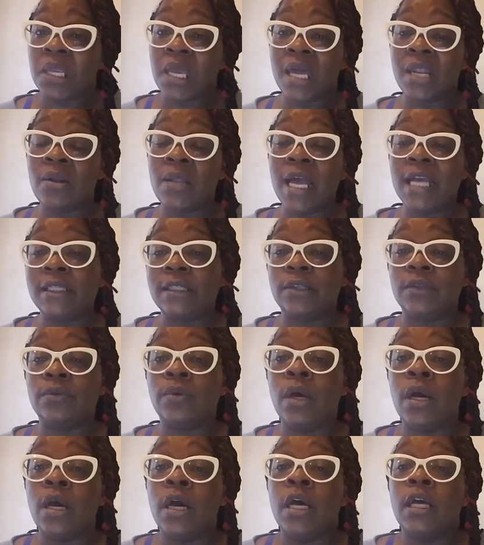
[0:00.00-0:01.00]
I don't like
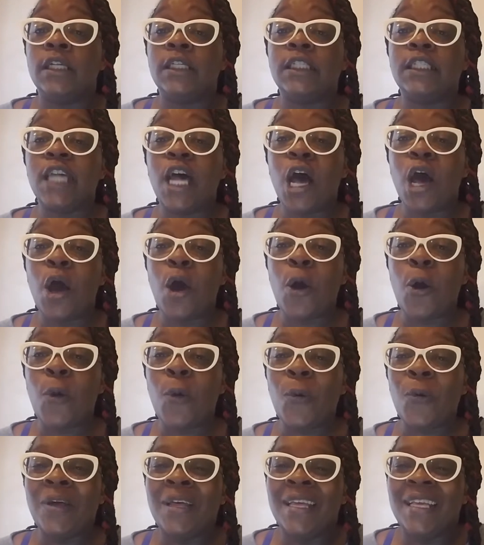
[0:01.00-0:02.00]
to.
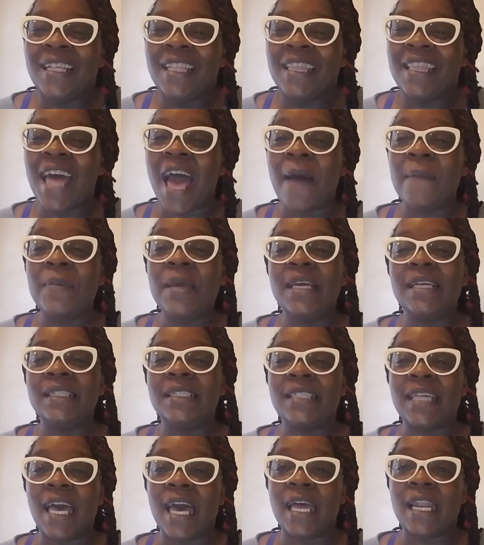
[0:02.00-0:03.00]
So that being
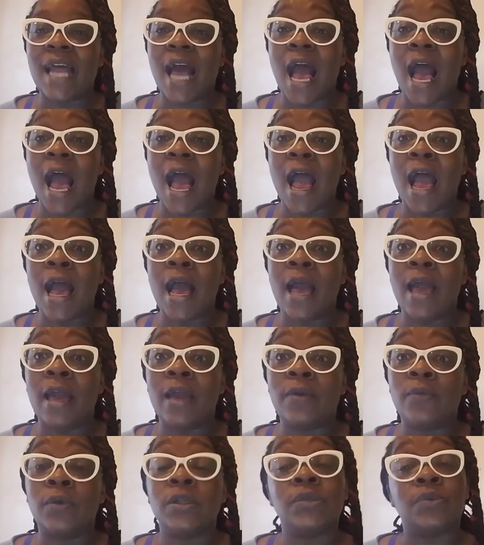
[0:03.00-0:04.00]
said,
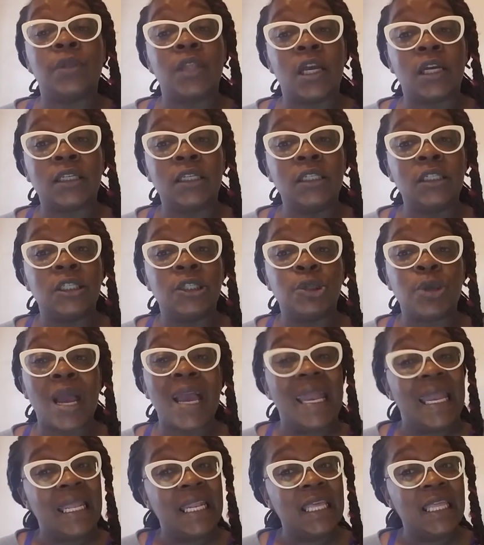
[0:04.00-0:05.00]
I was reluctant to
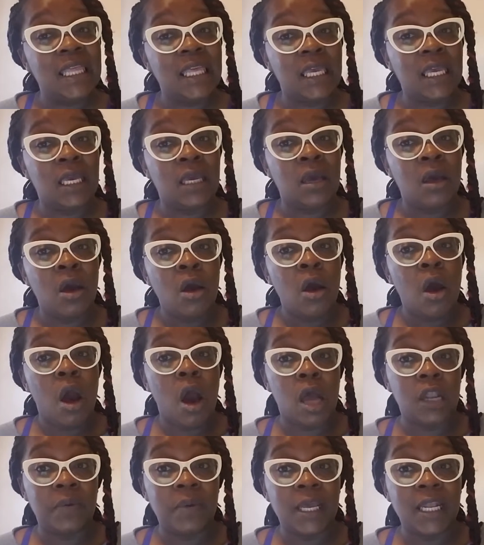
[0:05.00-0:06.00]
try anything
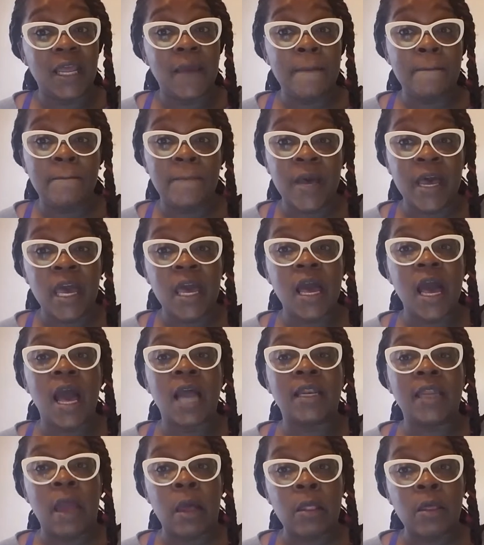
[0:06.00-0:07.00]
automated, but
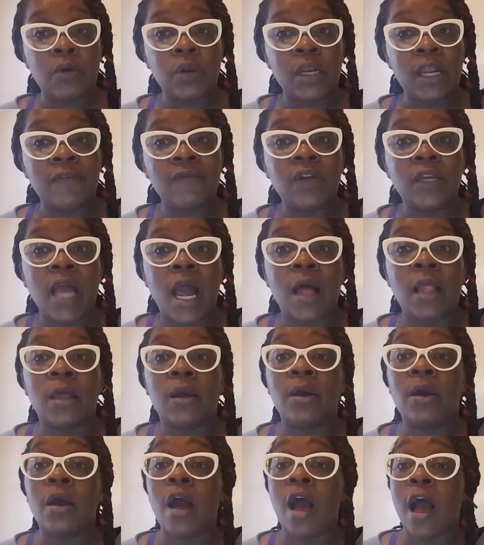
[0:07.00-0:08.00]
I downloaded every
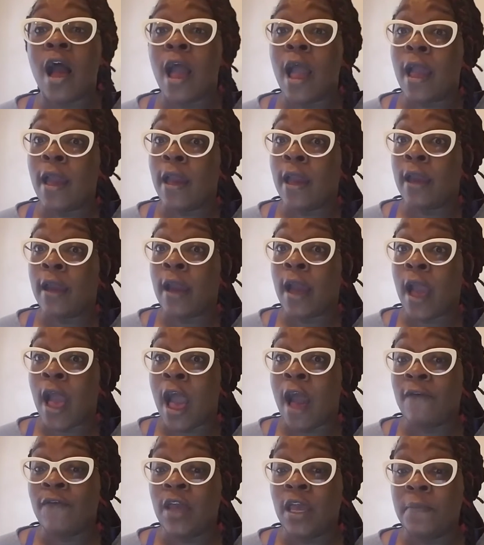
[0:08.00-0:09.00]
dollar. I
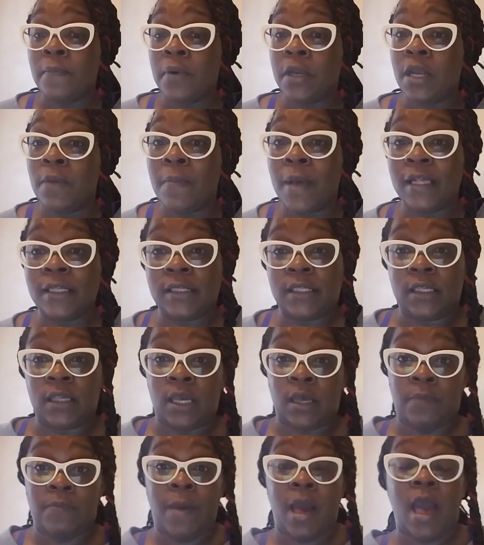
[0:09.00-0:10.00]
have inputted
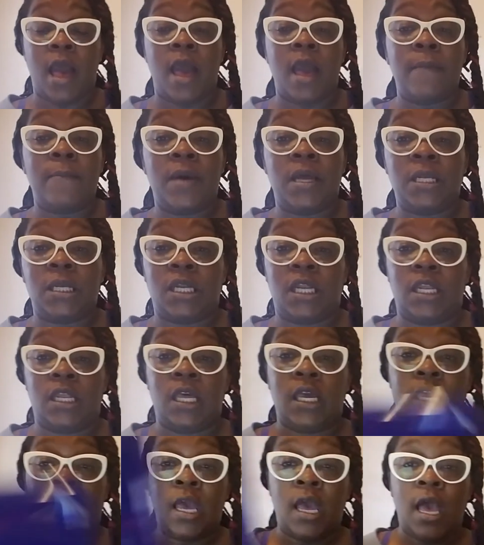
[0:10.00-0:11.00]
my budget in
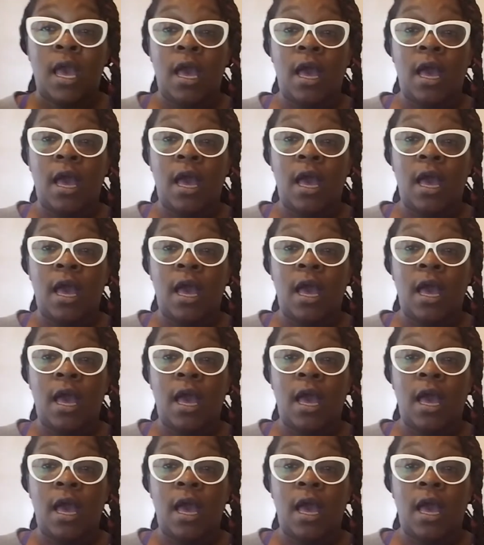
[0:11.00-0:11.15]
it.